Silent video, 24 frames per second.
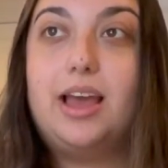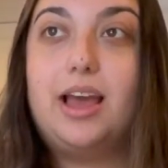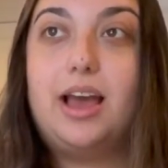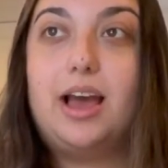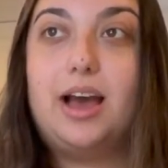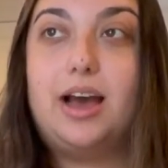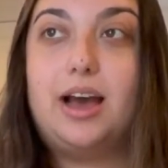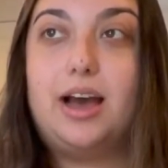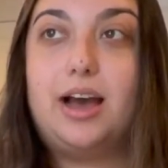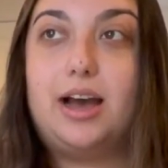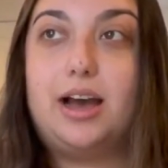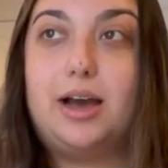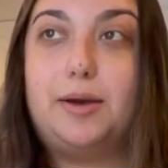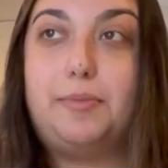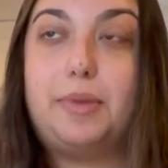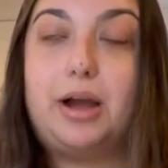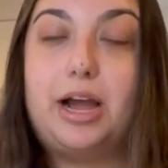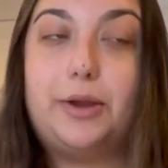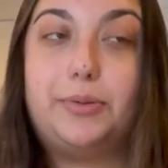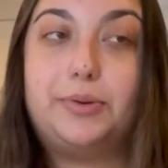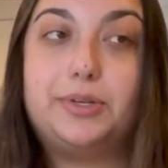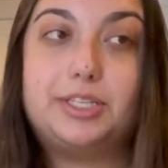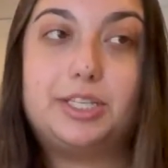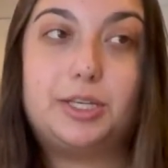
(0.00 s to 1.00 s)
Um,
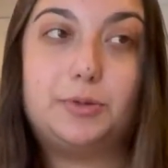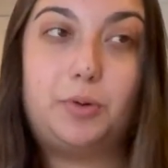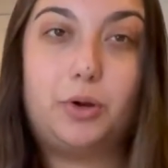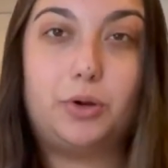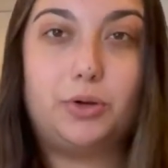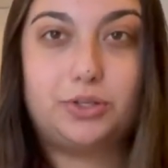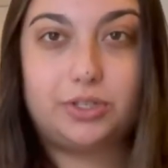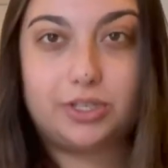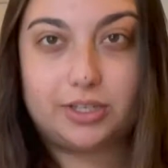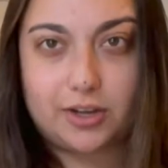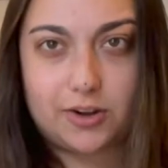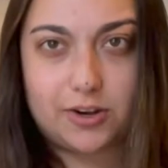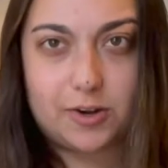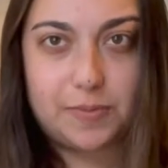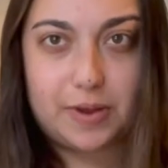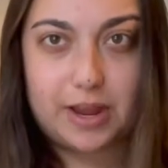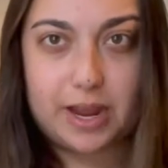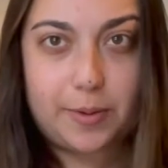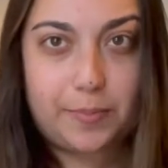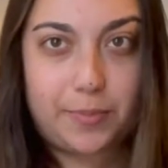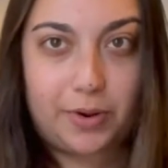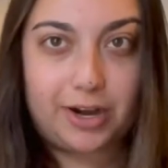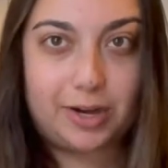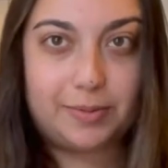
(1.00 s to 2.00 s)
I was supposed to go to my
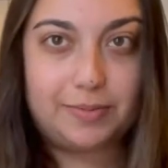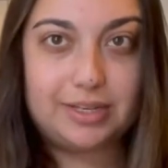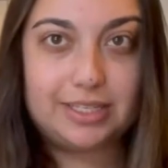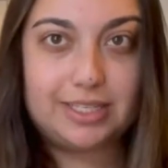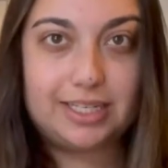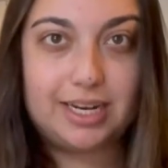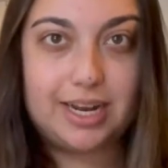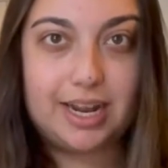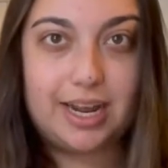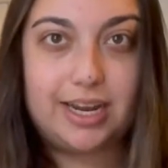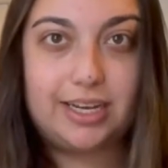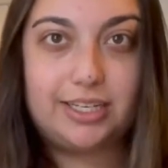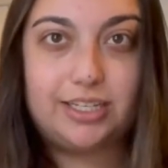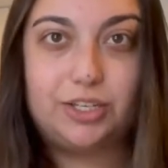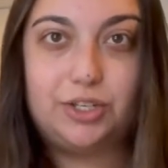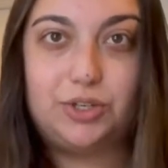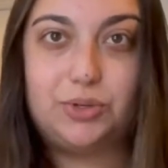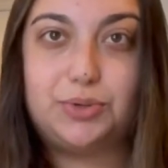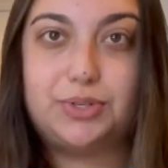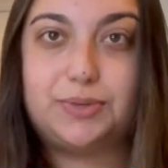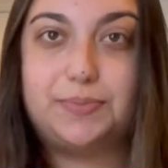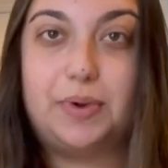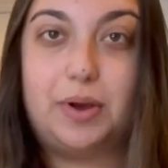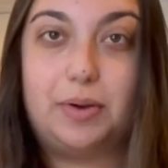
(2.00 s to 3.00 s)
apartment today to do
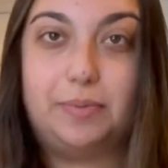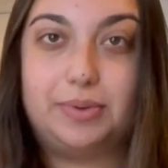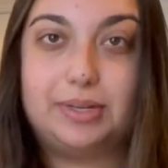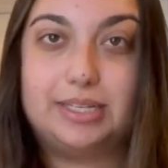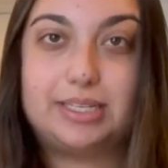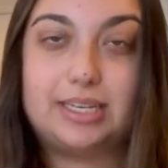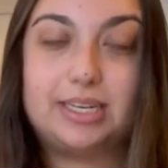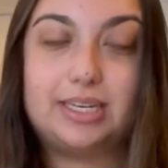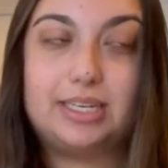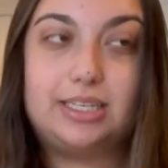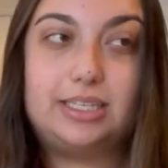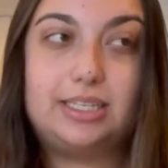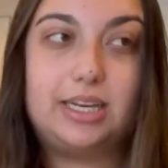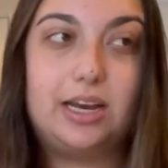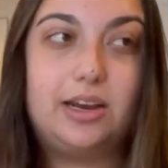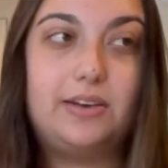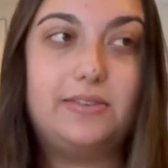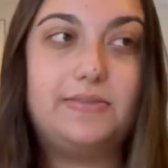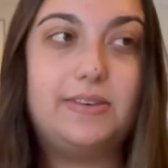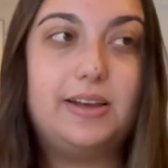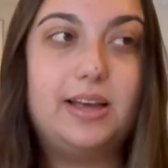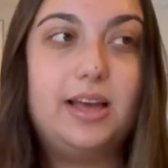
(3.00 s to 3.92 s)
small business stuff.